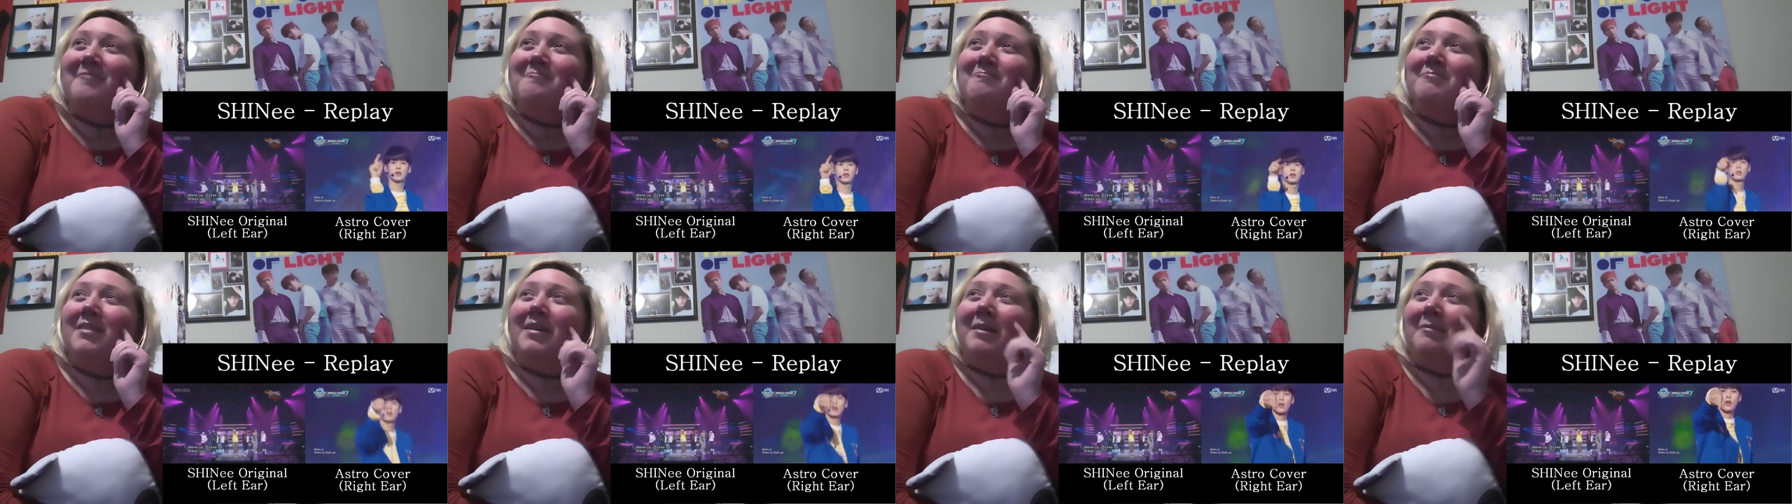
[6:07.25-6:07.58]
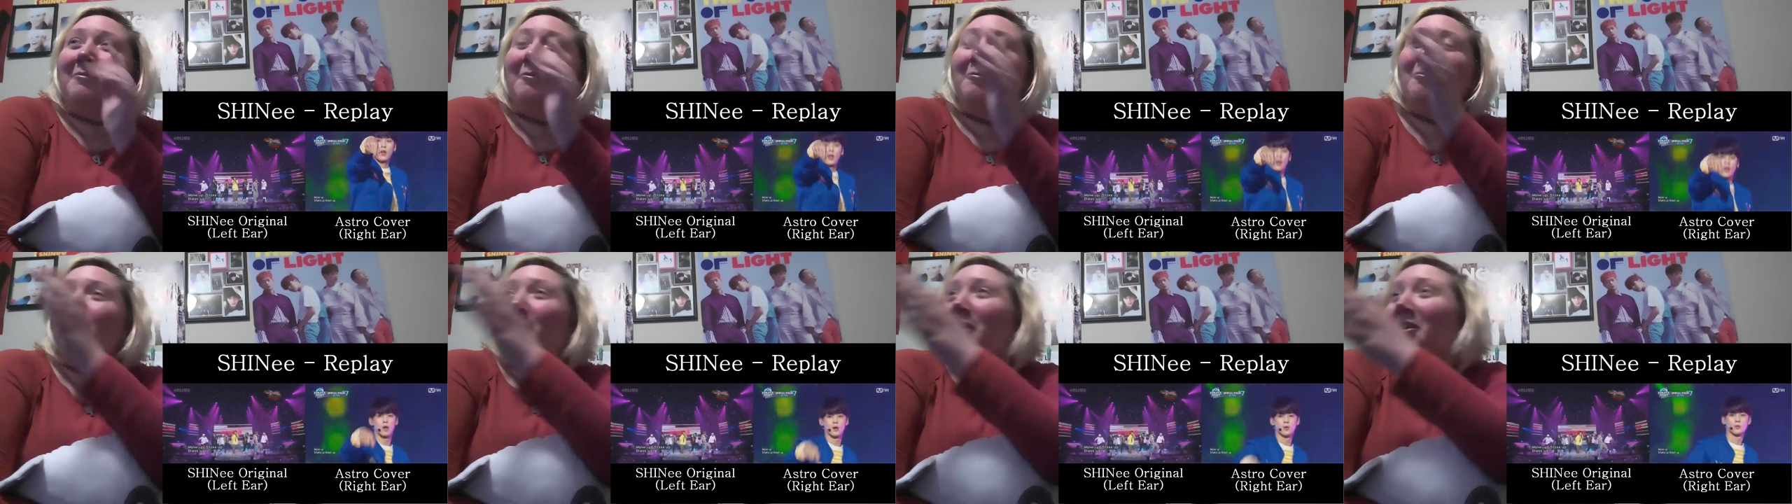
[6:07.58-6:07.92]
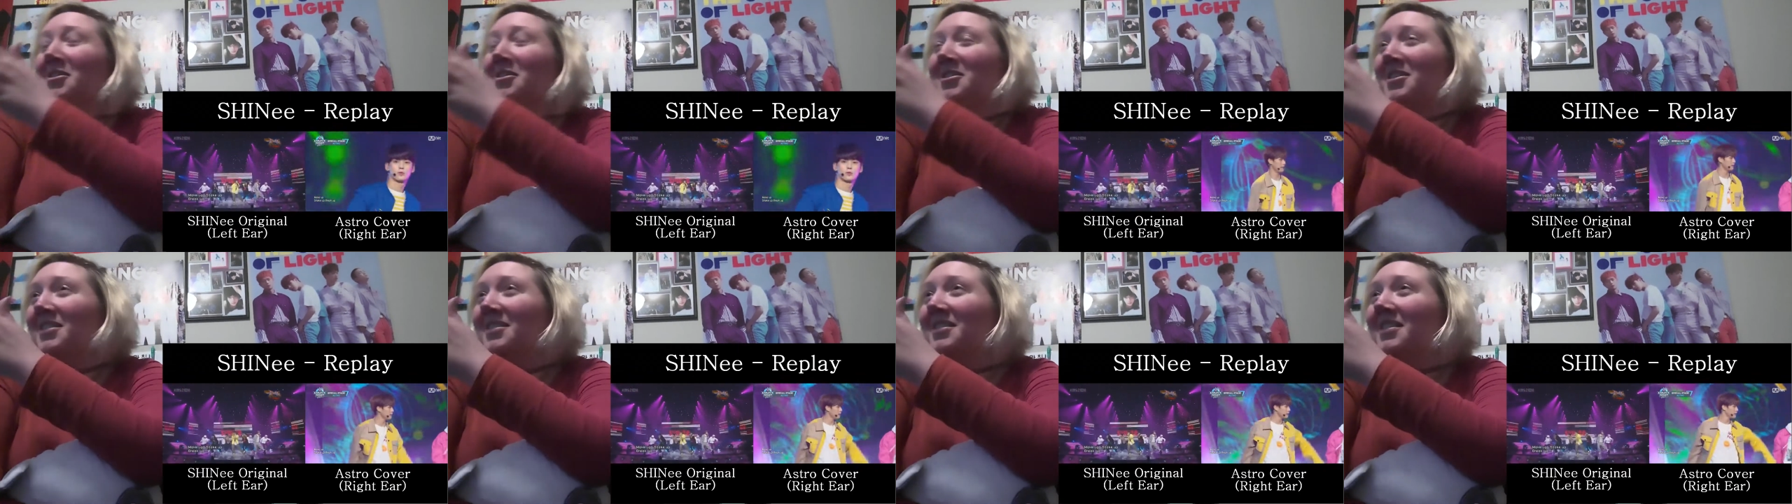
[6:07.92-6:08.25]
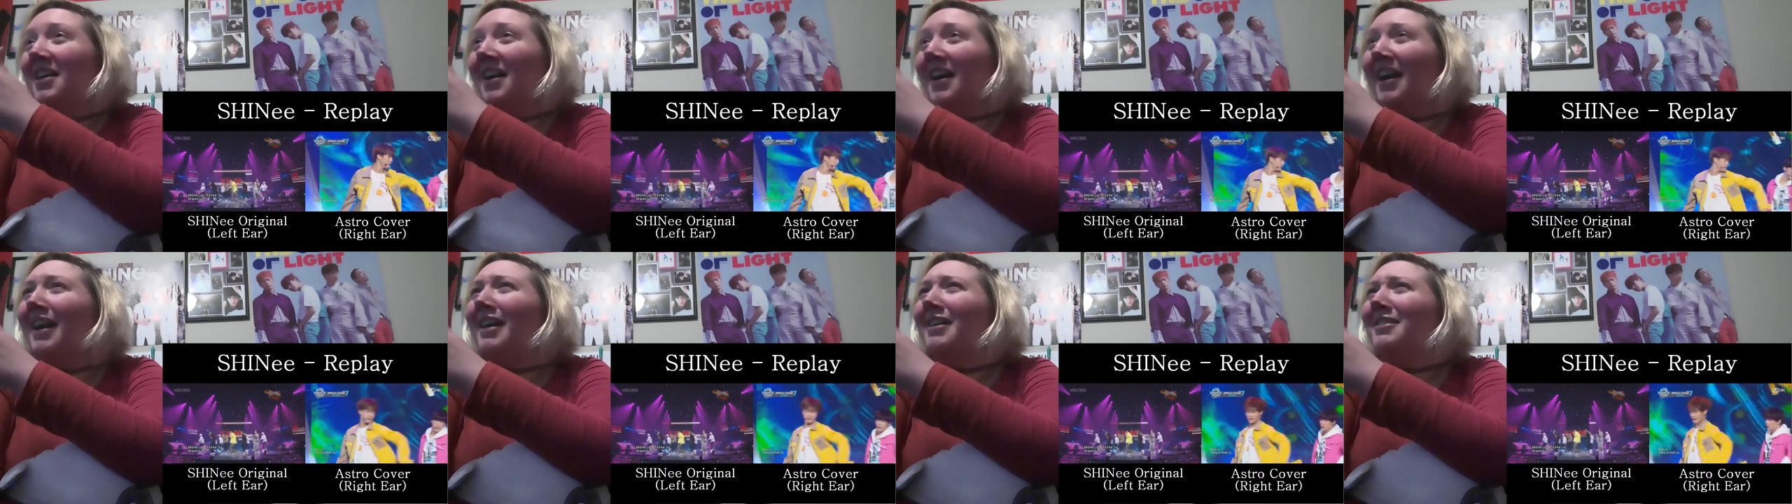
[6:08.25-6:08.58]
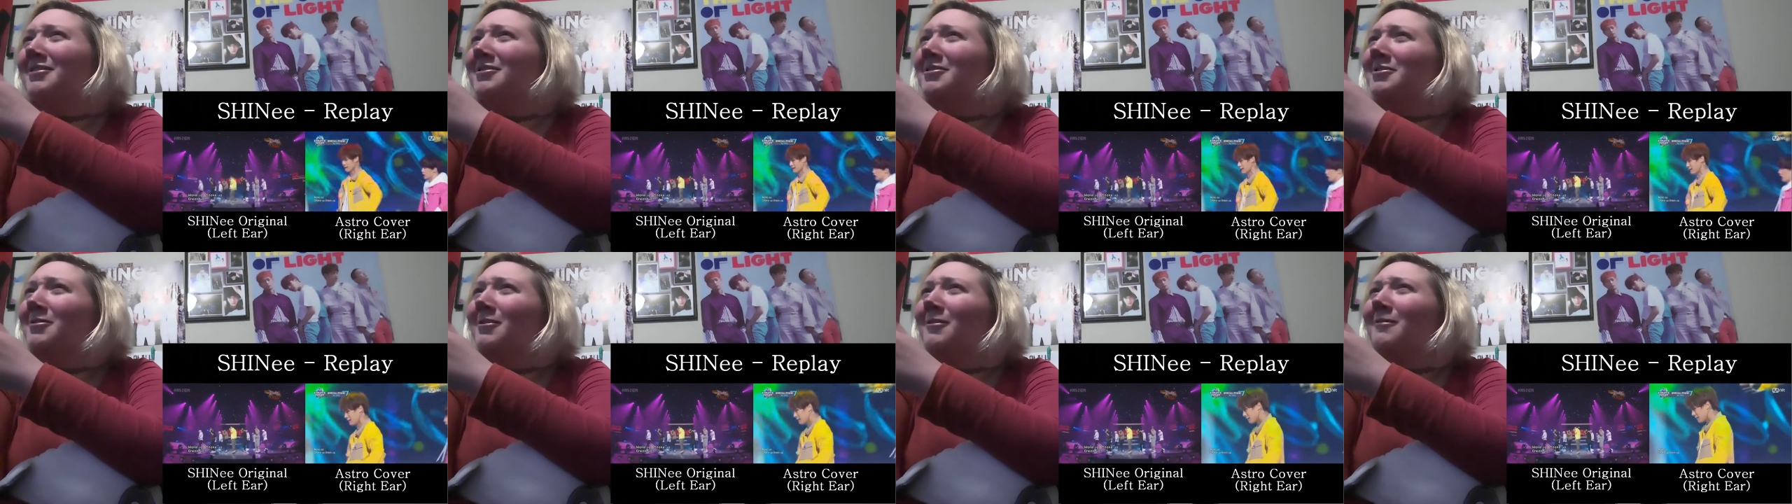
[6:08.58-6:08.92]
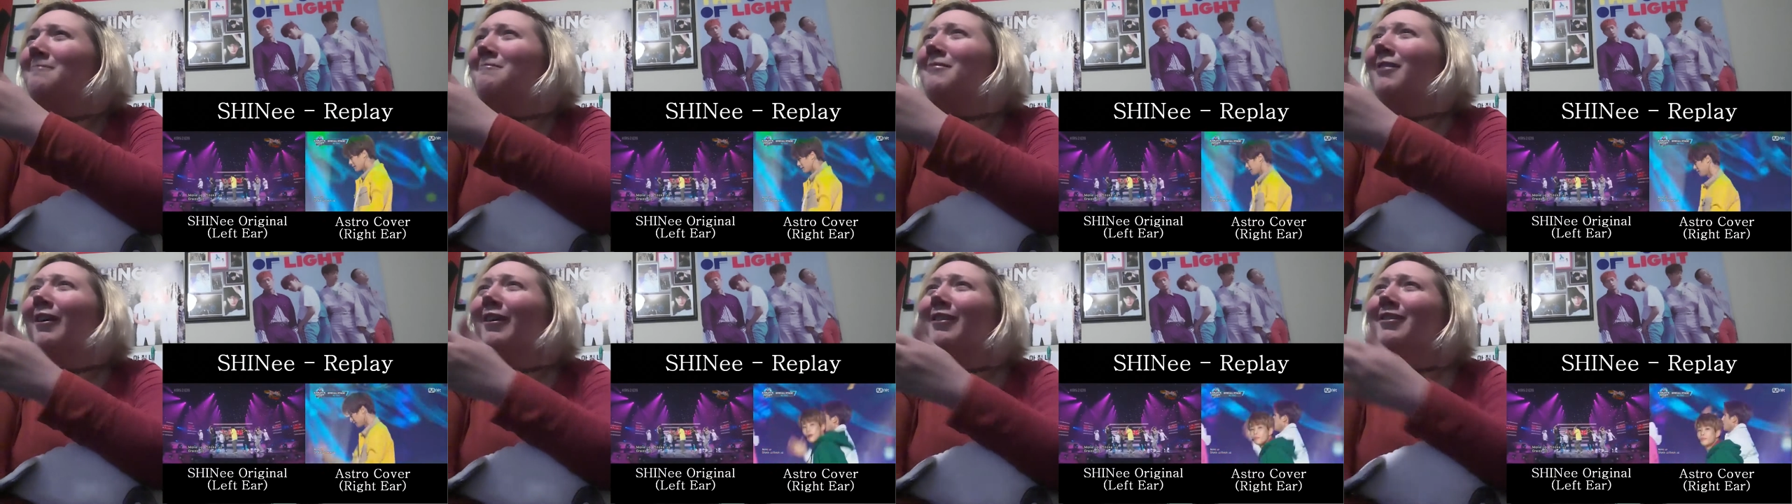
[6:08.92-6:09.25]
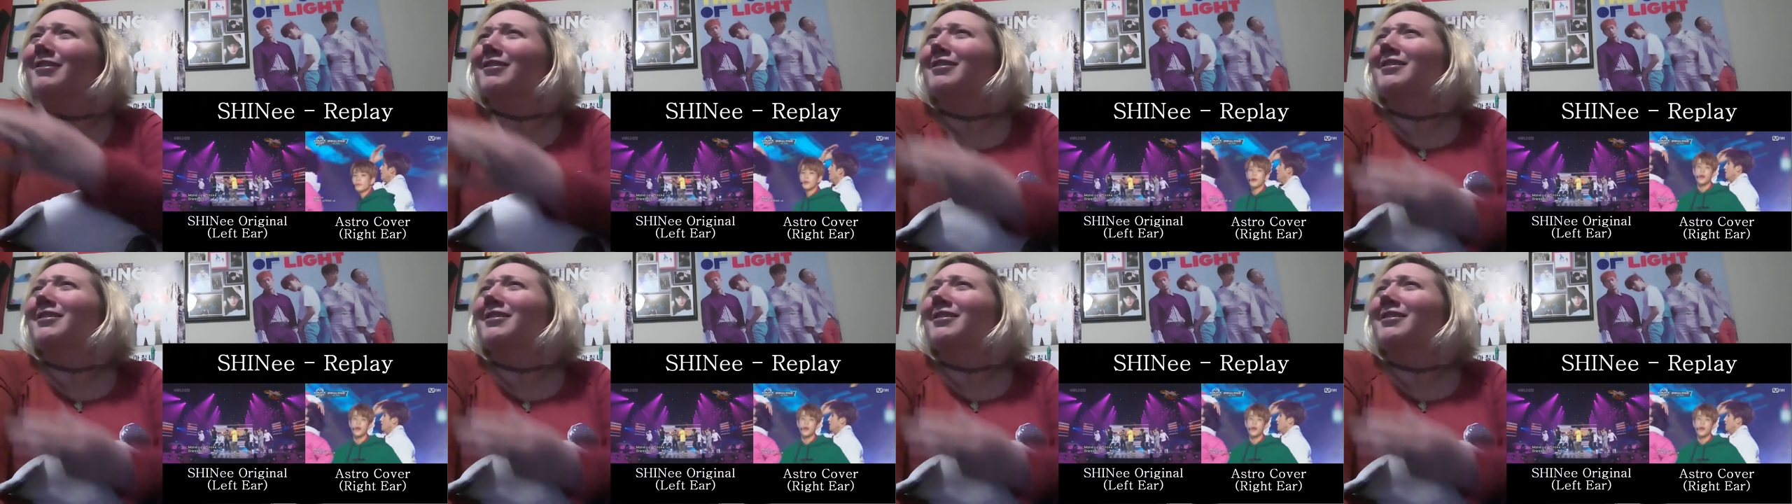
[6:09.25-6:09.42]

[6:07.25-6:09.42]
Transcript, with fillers: but I'm watching the Astro part.